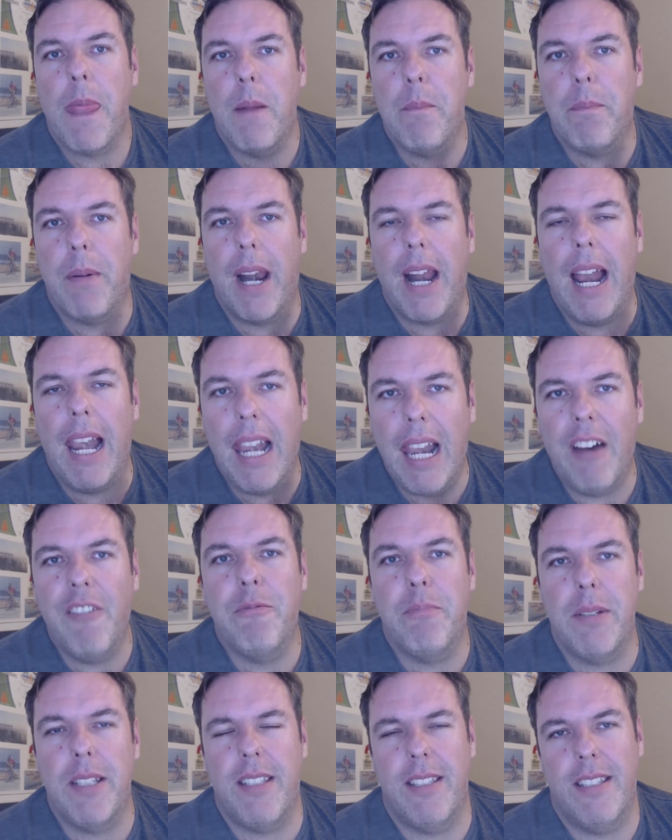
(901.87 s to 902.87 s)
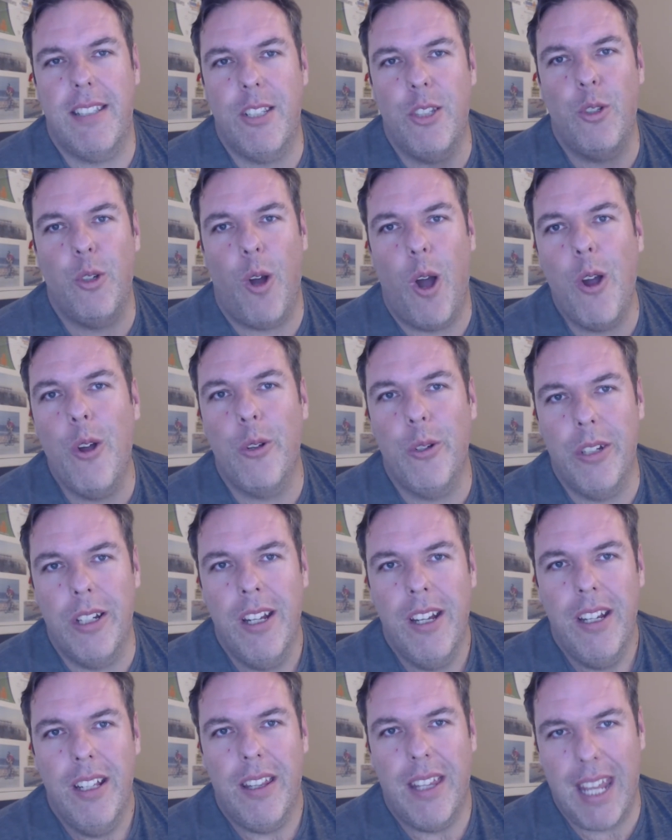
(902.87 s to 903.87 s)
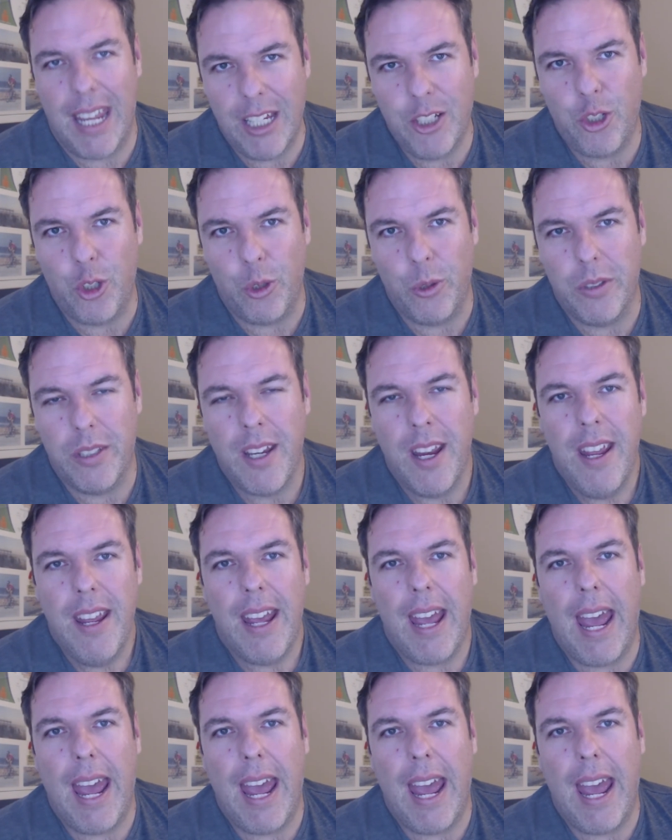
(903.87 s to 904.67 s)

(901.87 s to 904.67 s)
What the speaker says: but I love businesses who own their issues.